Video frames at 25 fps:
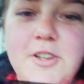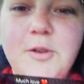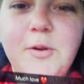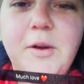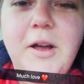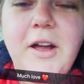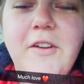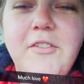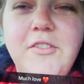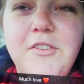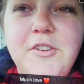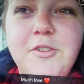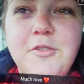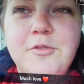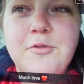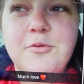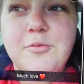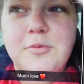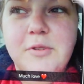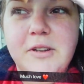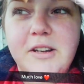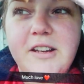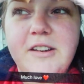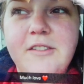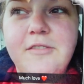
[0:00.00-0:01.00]
you have to
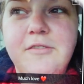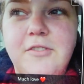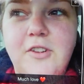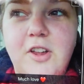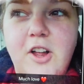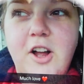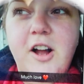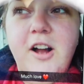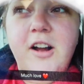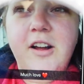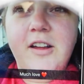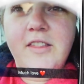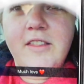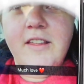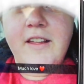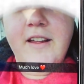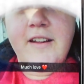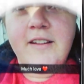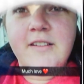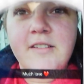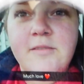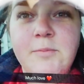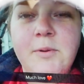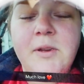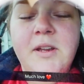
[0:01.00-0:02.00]
re-vlog
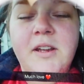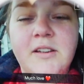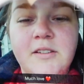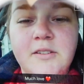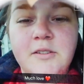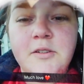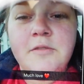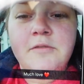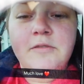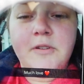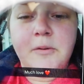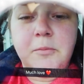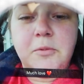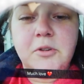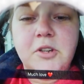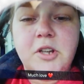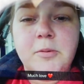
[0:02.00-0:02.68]
things because you fumble